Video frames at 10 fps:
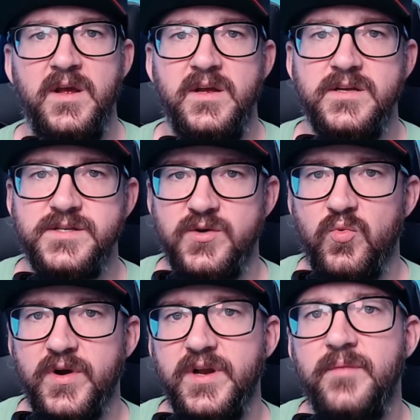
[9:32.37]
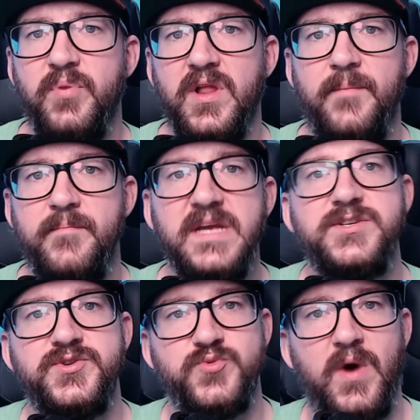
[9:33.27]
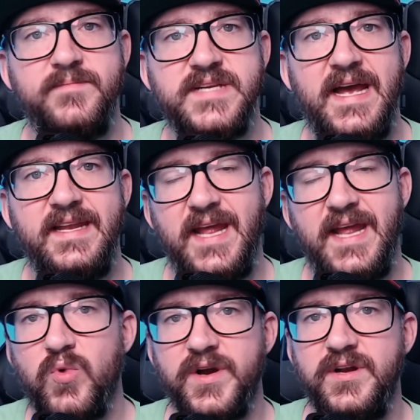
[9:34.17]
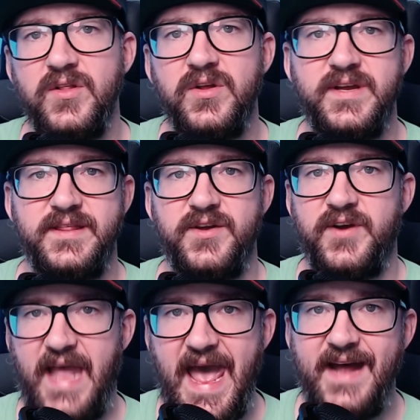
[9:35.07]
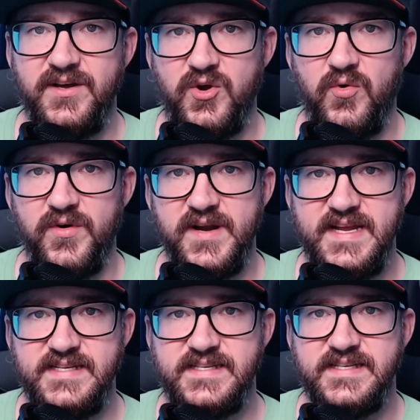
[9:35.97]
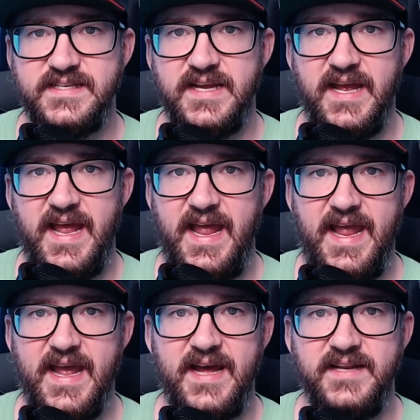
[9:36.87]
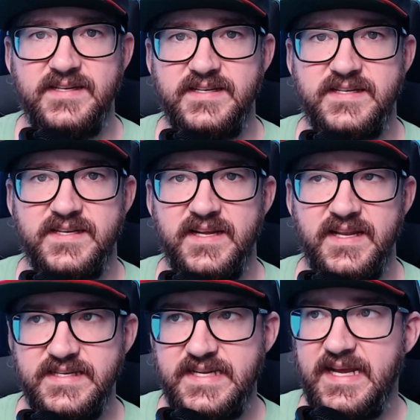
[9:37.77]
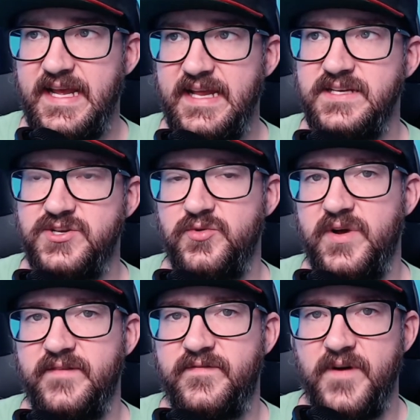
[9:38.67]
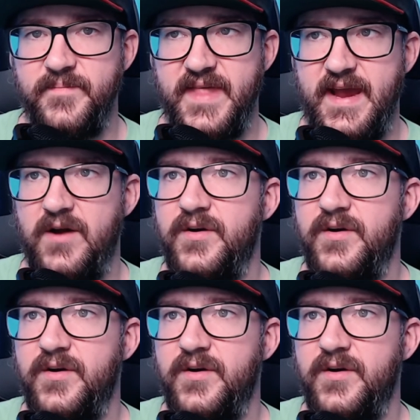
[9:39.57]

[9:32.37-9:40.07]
So we're going to pull up Mixer's website, and we're going to look at their categories and dig into it from there.